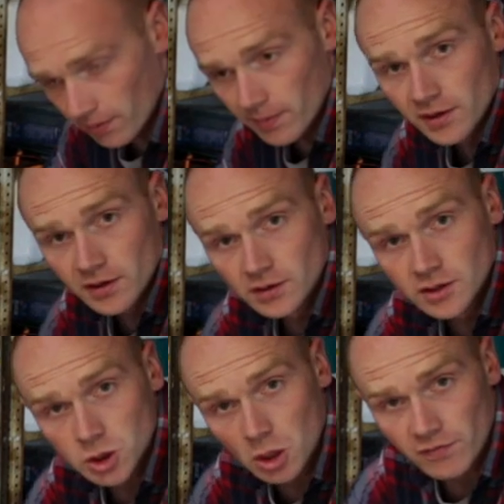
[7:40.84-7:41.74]
up the
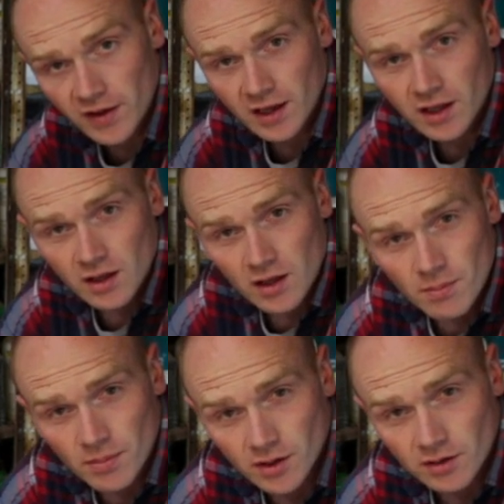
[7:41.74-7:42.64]
shop vac,
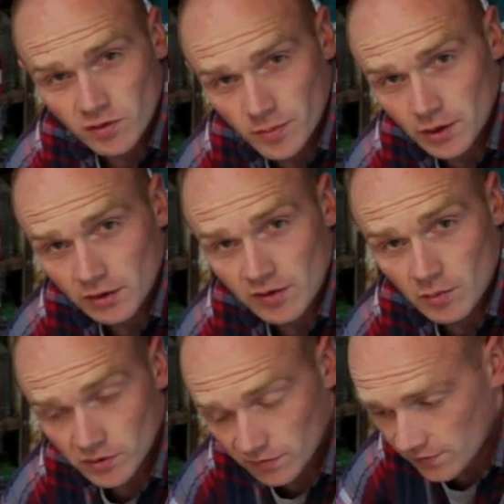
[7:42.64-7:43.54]
but to be honest,
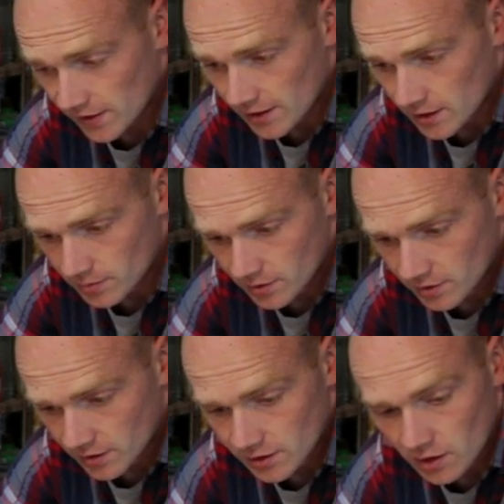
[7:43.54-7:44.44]
it would fill up
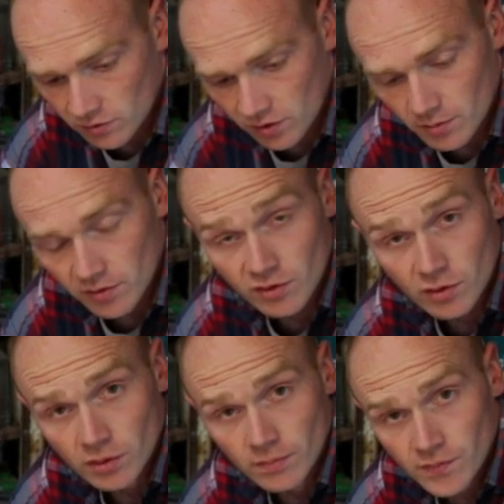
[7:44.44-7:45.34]
in no time at
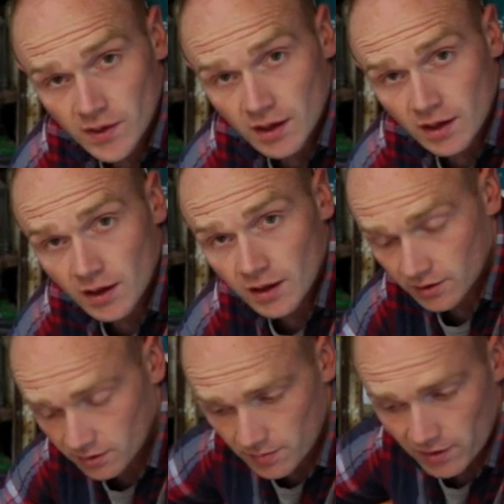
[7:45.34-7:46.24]
all,
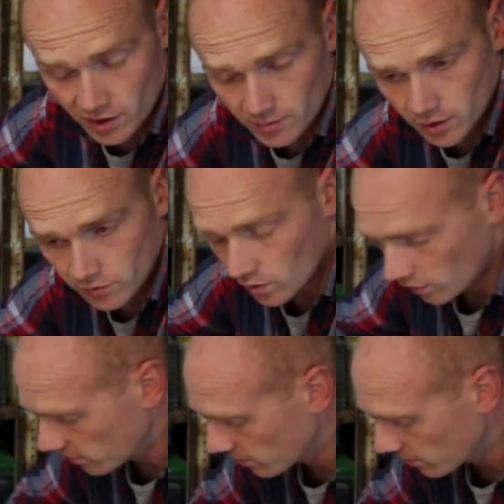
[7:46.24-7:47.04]
bearing in mind it's quite a